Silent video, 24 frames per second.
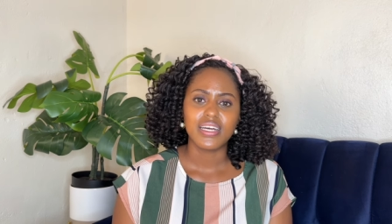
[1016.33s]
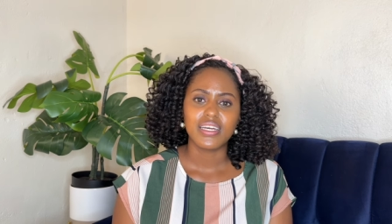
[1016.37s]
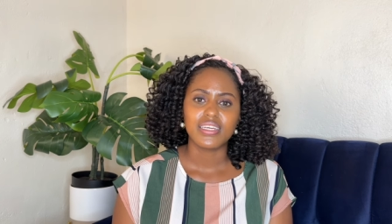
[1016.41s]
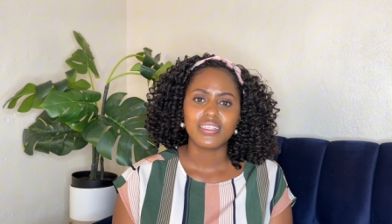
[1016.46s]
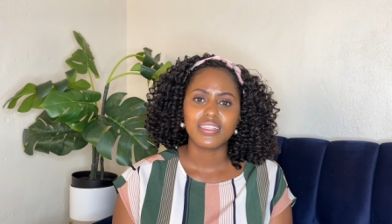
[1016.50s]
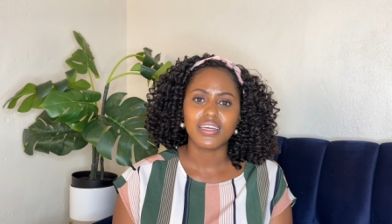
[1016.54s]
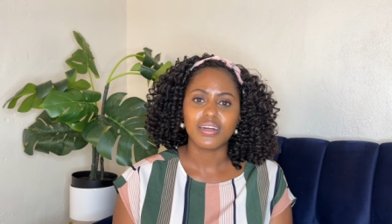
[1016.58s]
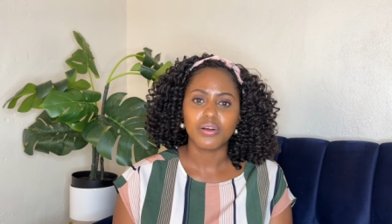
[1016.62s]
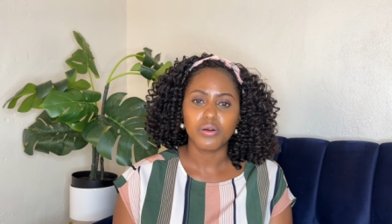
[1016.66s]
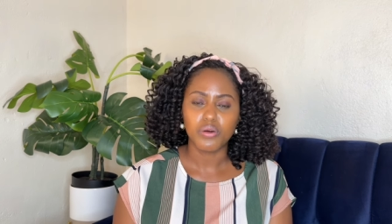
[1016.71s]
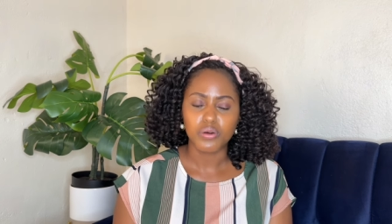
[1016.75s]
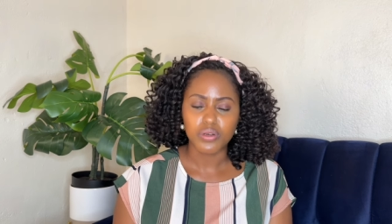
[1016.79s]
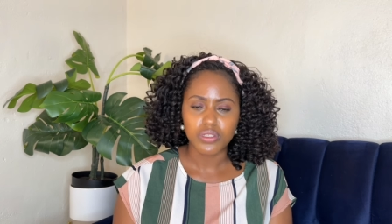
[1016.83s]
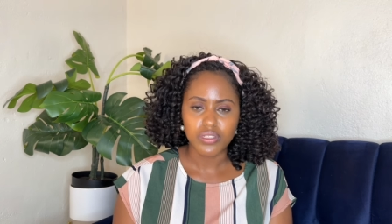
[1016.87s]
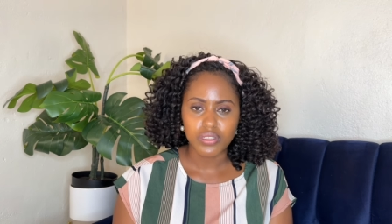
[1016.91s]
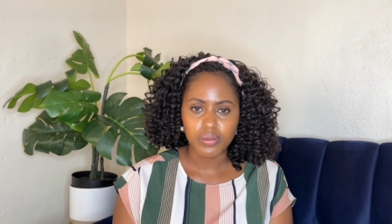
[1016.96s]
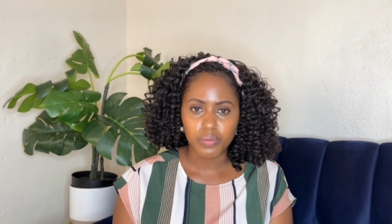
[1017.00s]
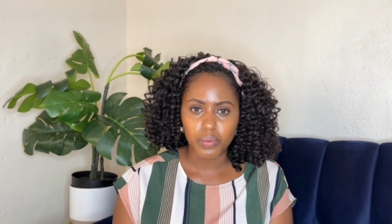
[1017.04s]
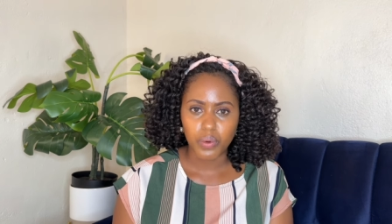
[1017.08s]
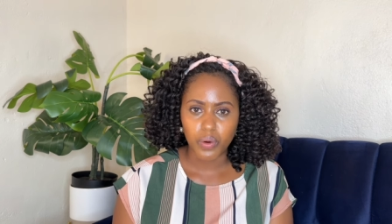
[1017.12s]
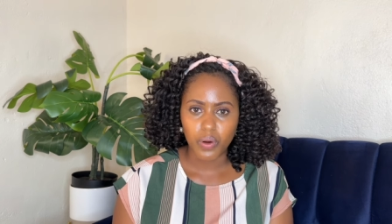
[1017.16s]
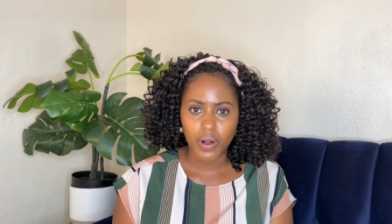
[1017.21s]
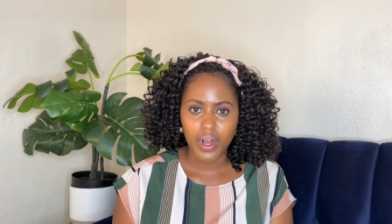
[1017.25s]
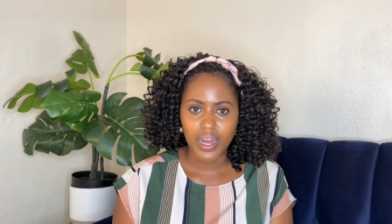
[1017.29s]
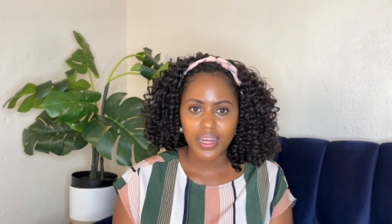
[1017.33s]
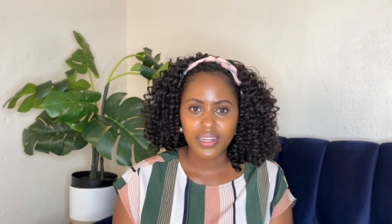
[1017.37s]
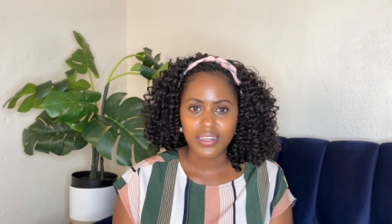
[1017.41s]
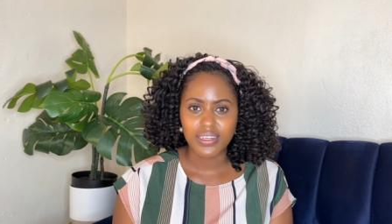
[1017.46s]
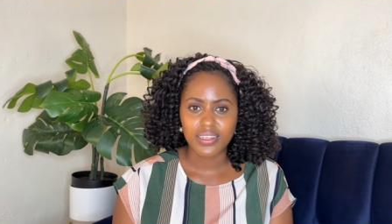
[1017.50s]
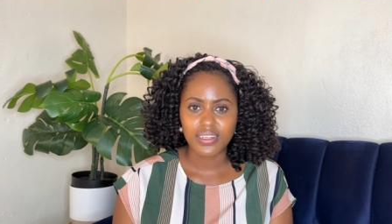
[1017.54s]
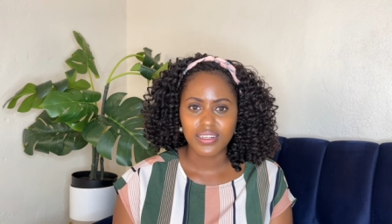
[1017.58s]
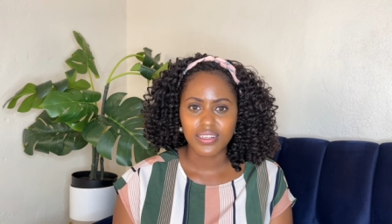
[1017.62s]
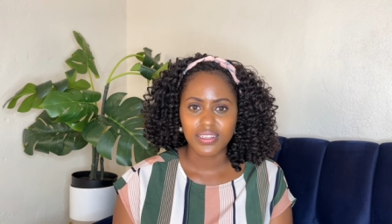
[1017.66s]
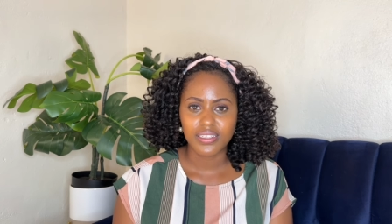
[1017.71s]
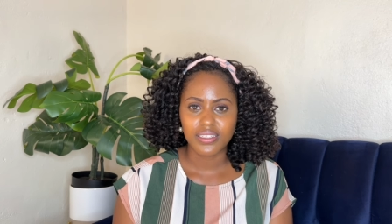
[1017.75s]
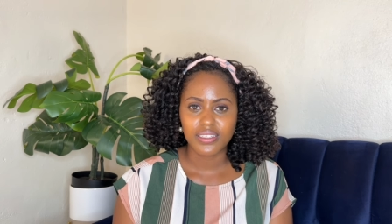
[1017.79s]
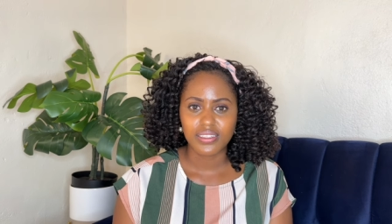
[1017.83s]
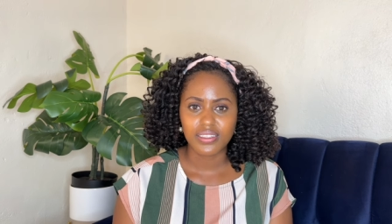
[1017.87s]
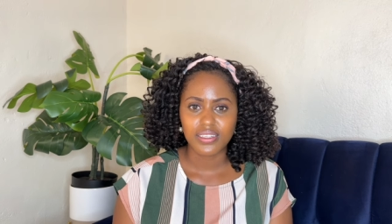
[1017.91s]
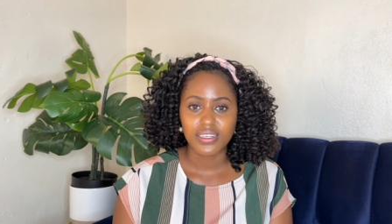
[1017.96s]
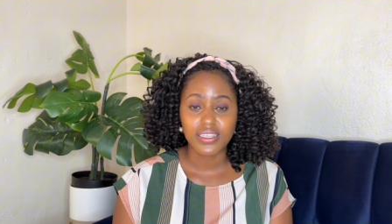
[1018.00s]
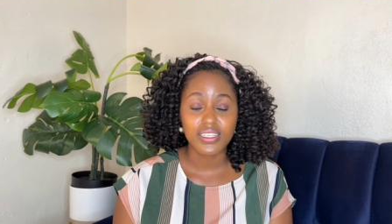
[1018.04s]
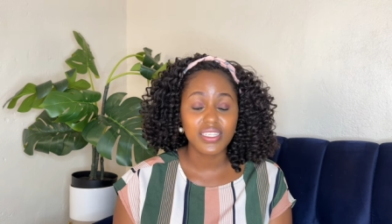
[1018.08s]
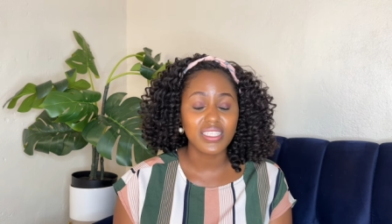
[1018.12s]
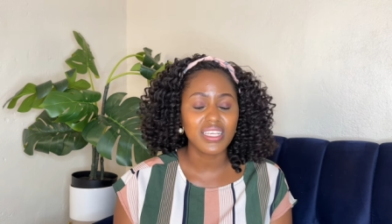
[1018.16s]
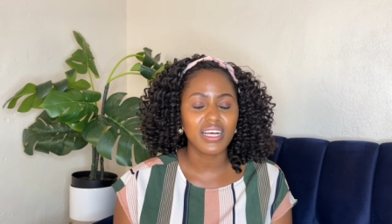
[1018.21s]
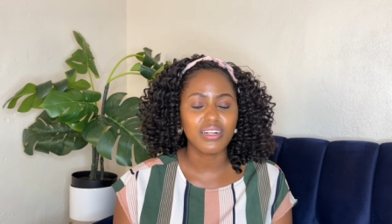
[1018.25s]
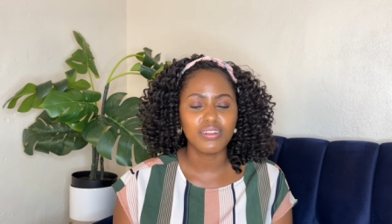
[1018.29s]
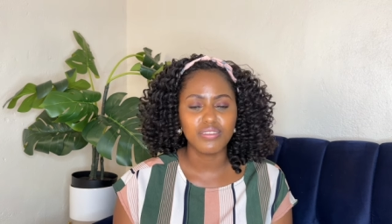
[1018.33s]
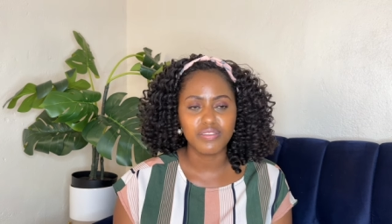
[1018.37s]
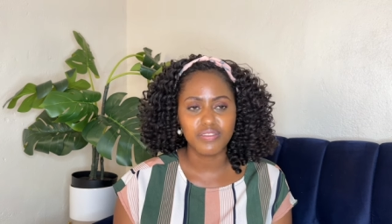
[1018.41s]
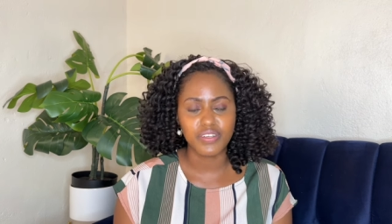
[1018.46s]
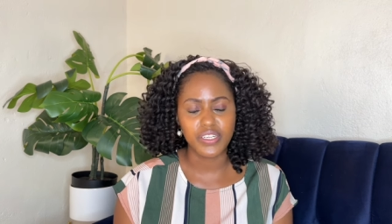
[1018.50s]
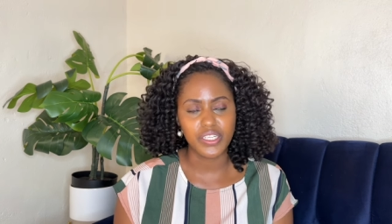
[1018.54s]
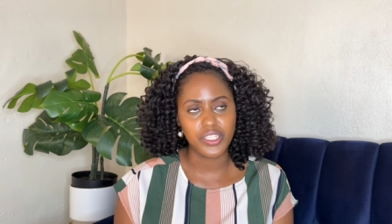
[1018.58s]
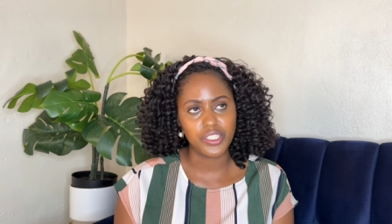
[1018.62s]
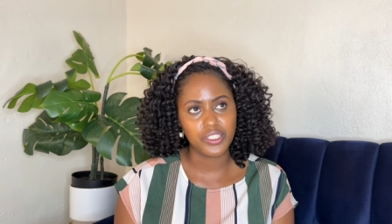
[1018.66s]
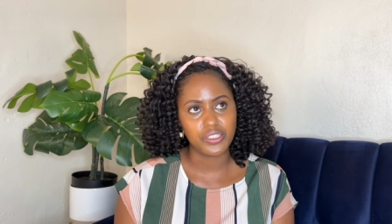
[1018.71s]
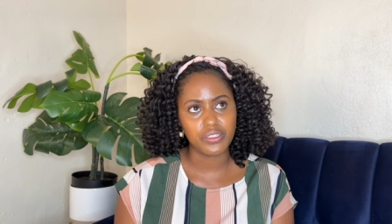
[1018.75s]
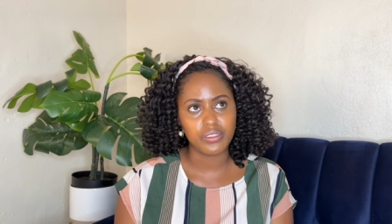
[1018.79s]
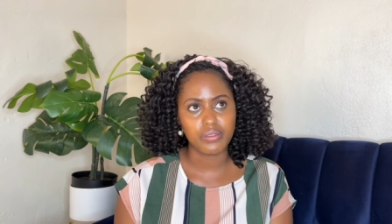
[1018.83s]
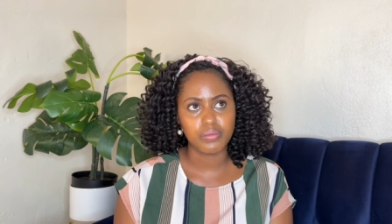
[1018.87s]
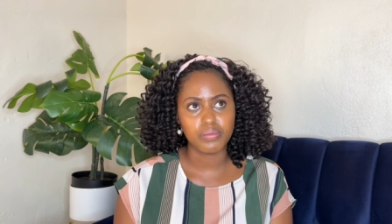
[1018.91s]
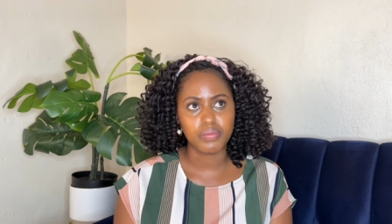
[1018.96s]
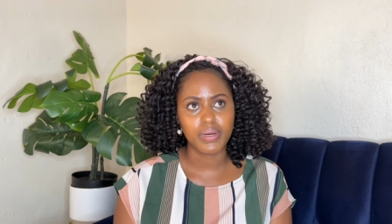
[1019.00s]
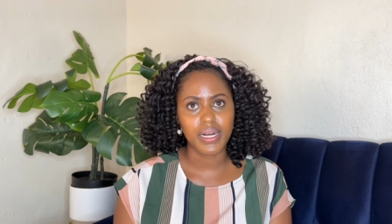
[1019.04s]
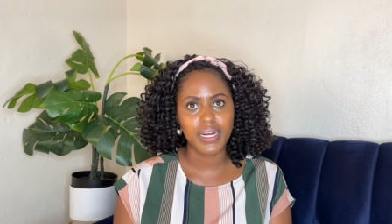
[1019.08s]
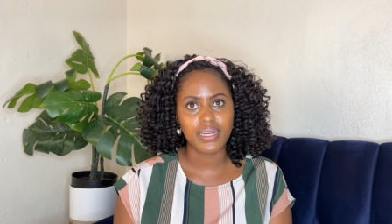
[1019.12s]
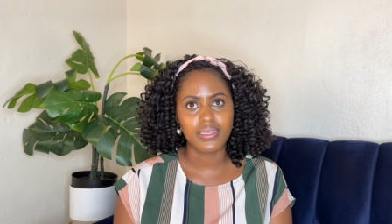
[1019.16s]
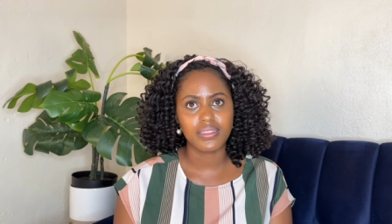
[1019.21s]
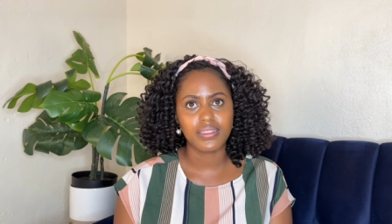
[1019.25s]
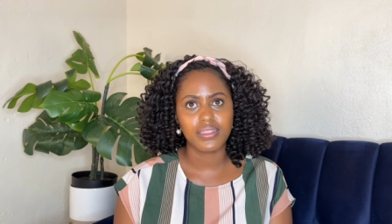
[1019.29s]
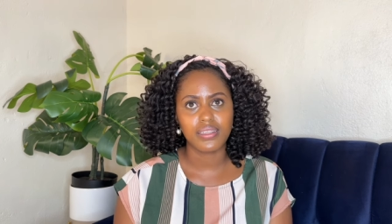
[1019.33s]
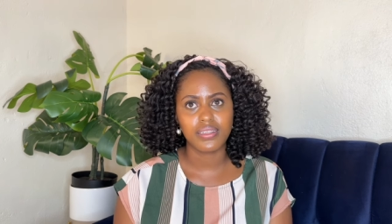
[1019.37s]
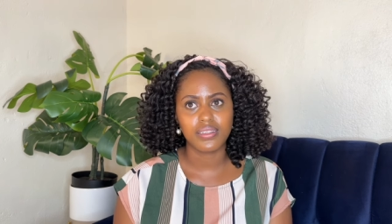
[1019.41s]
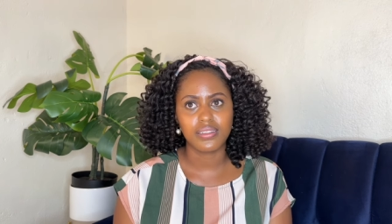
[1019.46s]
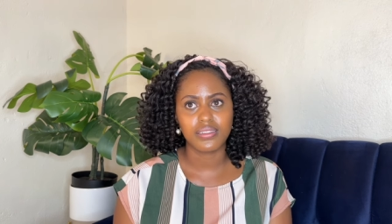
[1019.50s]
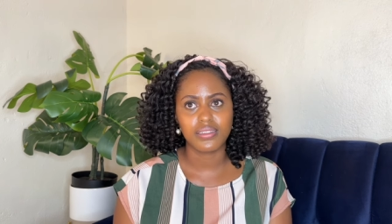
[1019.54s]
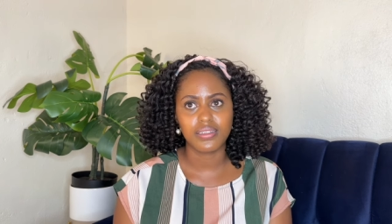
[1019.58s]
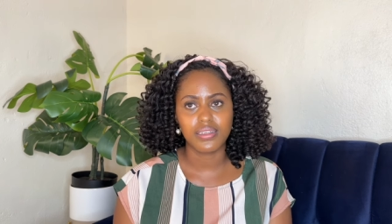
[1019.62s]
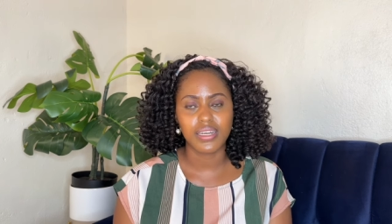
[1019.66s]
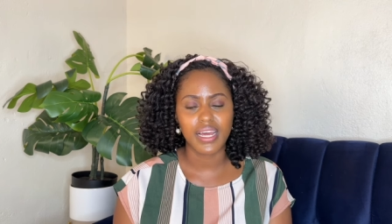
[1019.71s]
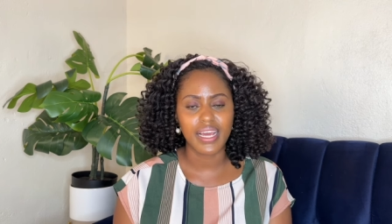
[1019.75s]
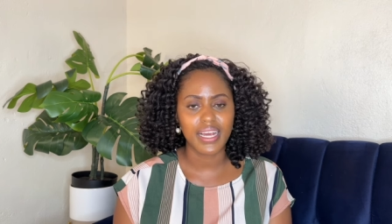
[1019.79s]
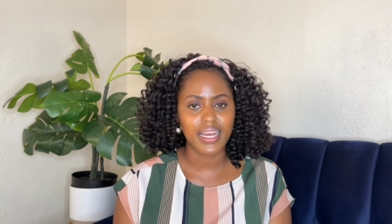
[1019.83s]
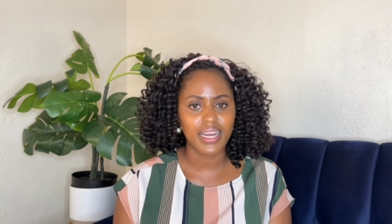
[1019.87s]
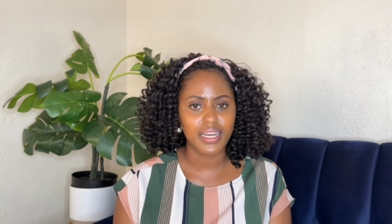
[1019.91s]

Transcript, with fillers: the gospel and salvation back then like